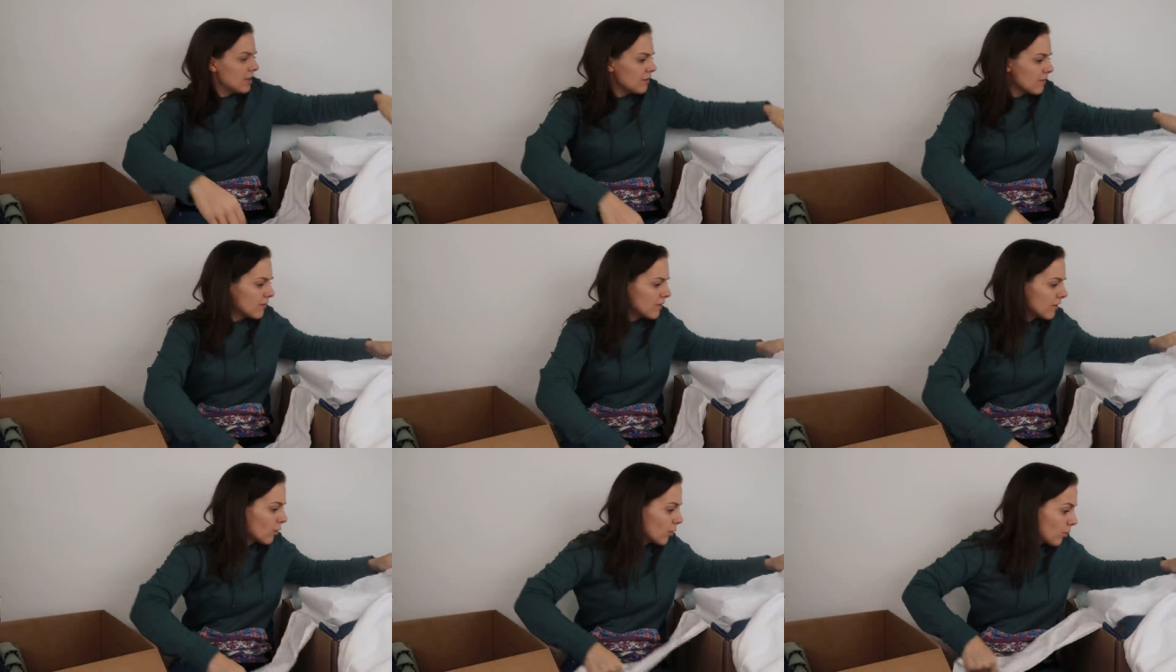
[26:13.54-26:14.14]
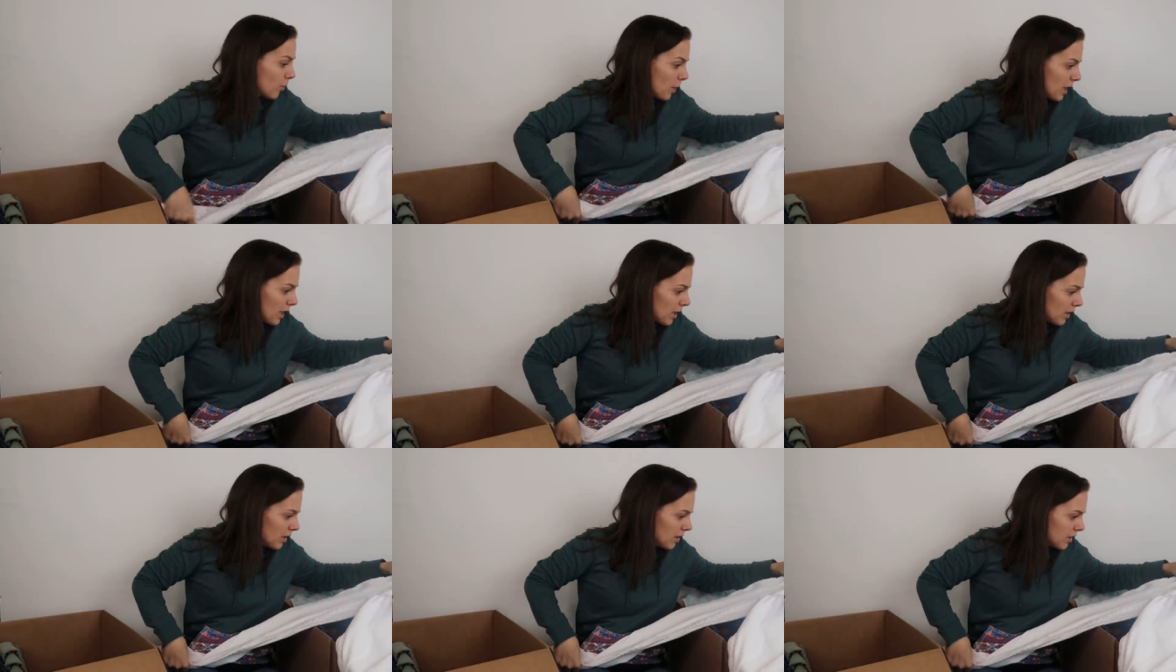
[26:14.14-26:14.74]
if or
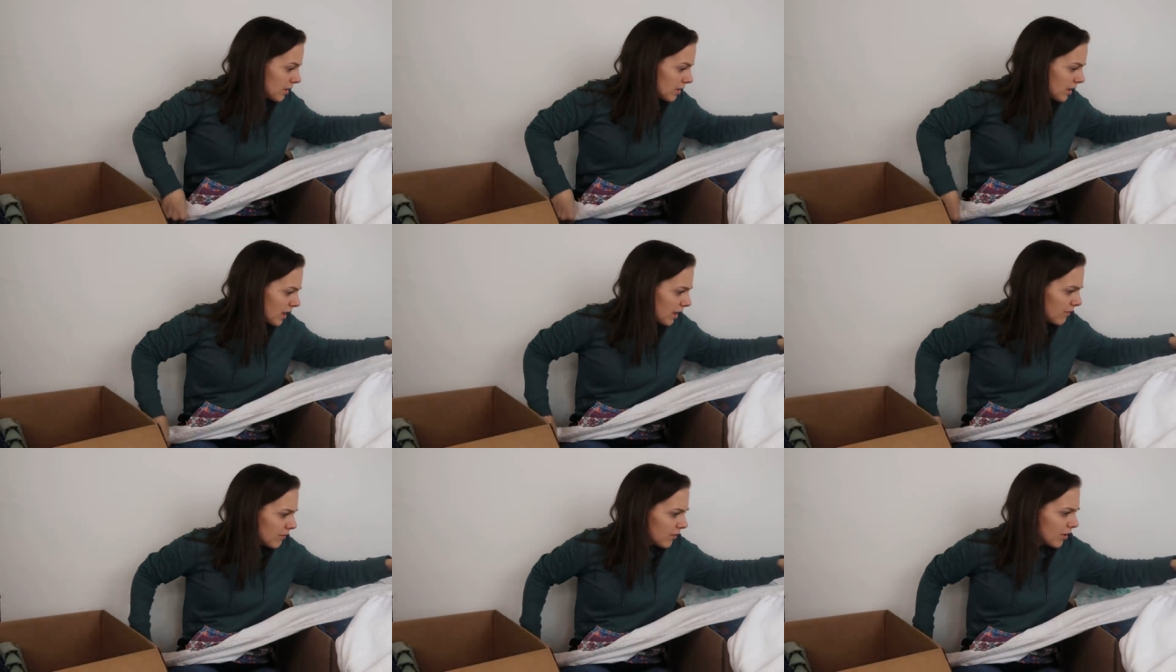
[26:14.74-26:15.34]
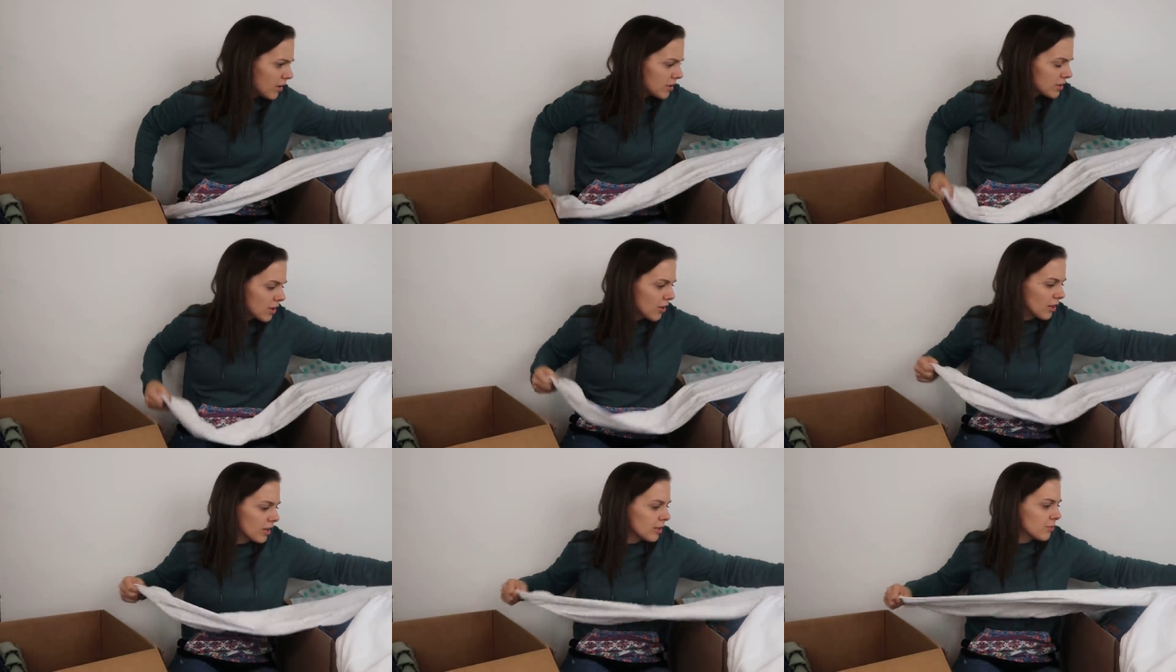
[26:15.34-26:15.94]
where they have flaws.
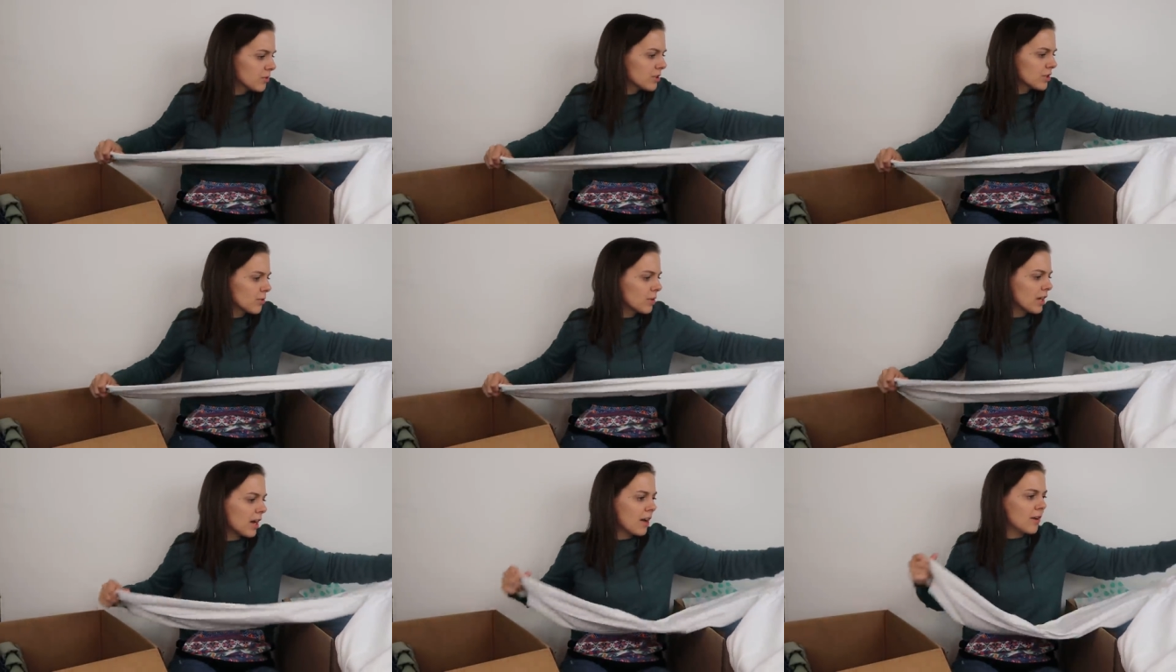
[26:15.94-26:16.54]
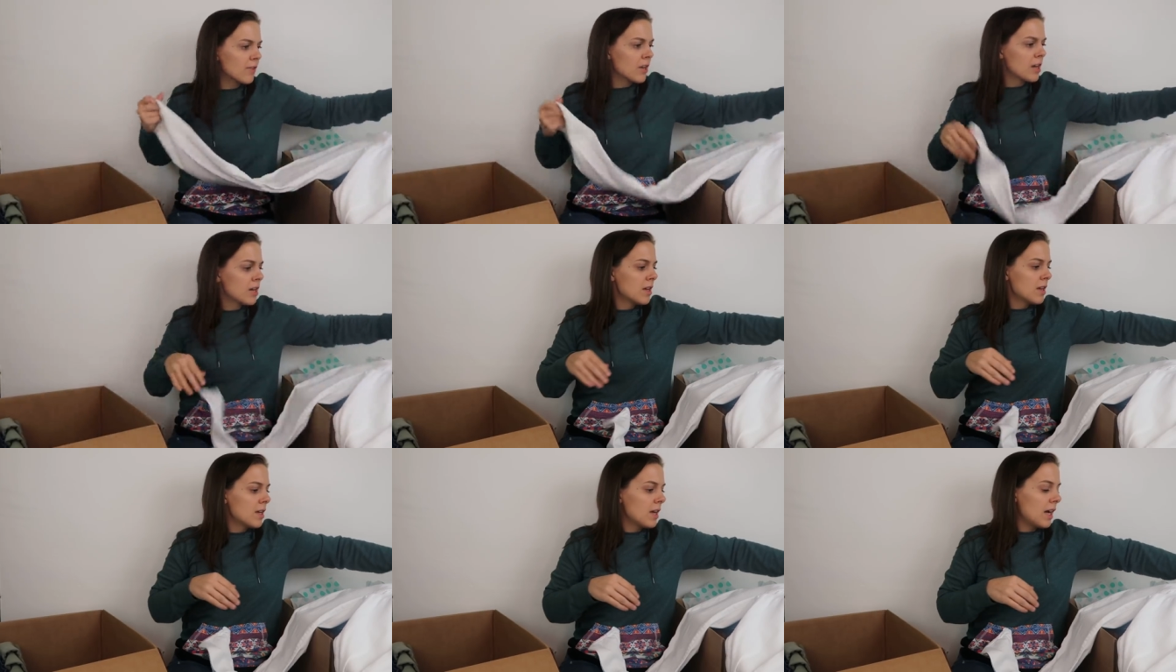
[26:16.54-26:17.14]
All right, so we have,
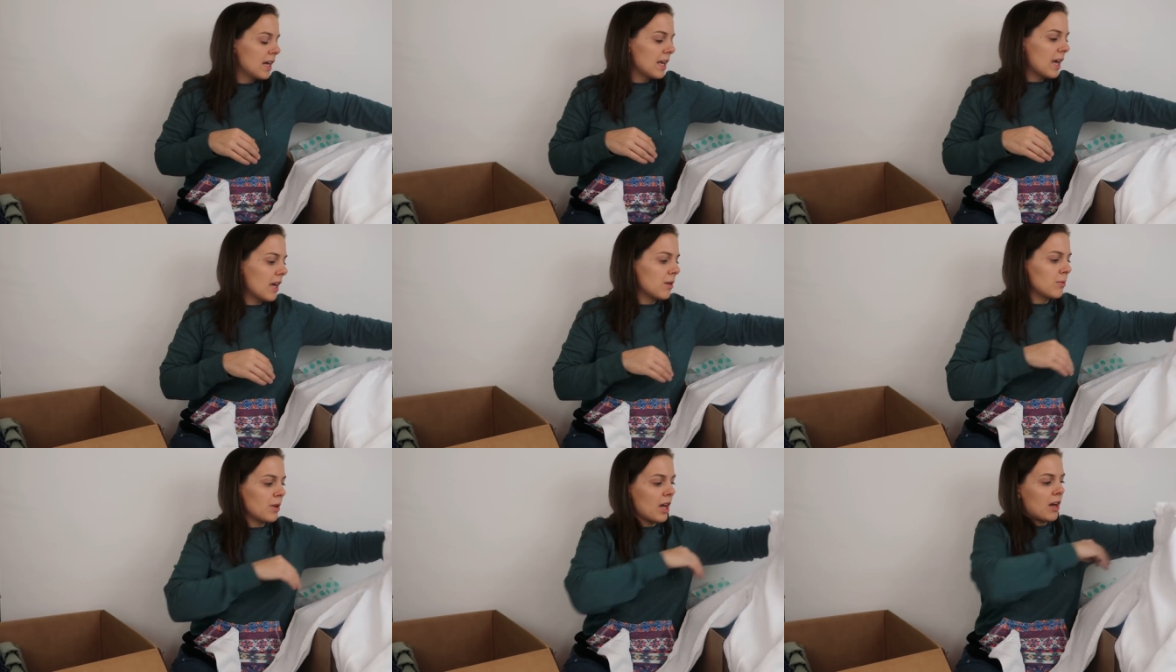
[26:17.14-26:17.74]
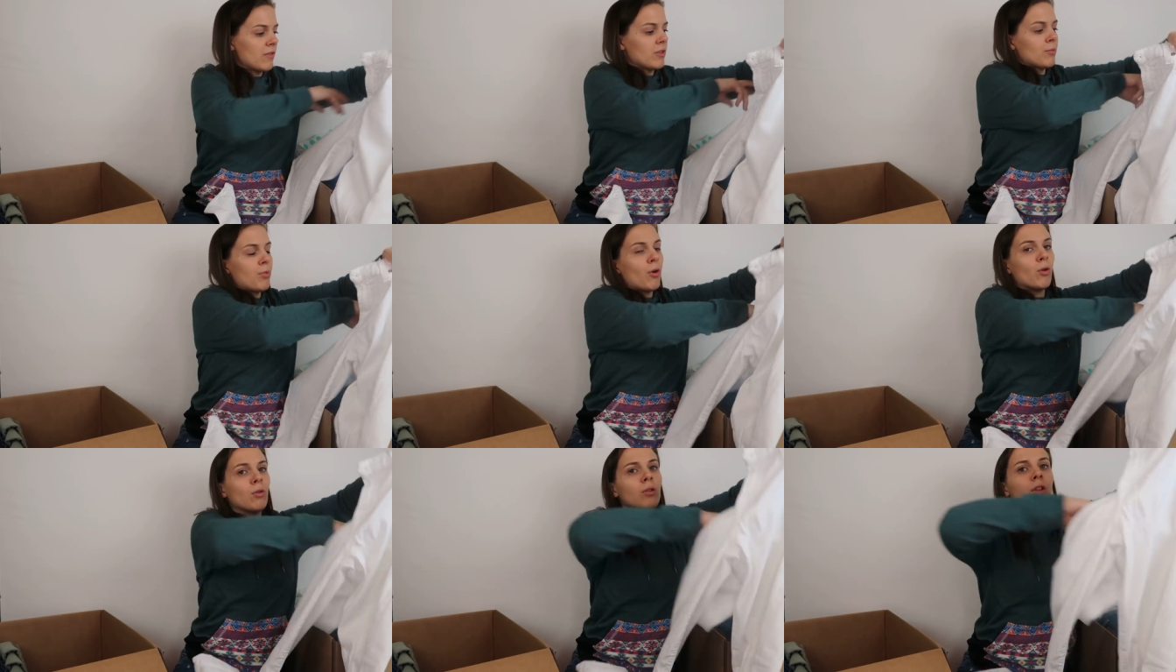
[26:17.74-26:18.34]
again, we have the
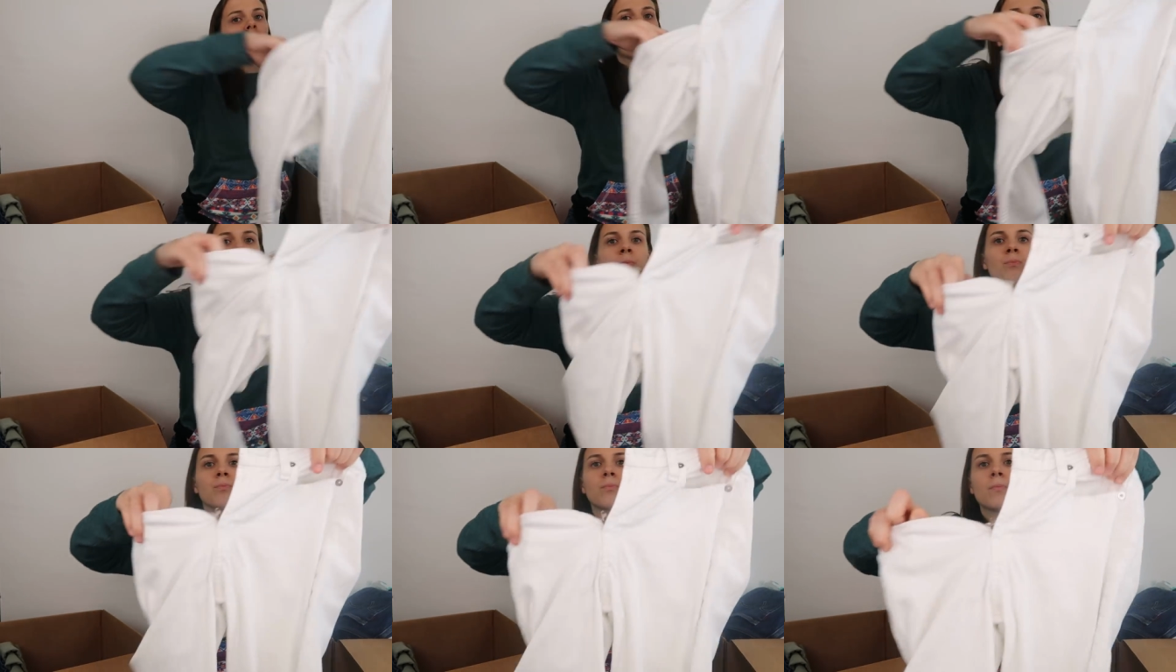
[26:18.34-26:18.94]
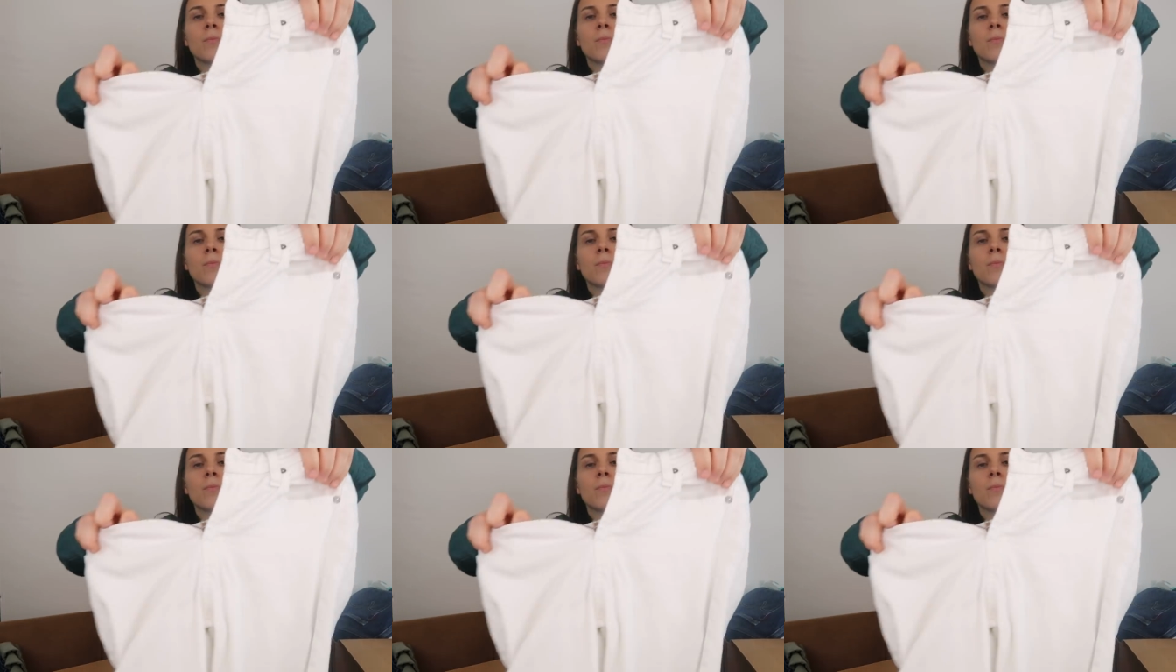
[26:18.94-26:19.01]
pulling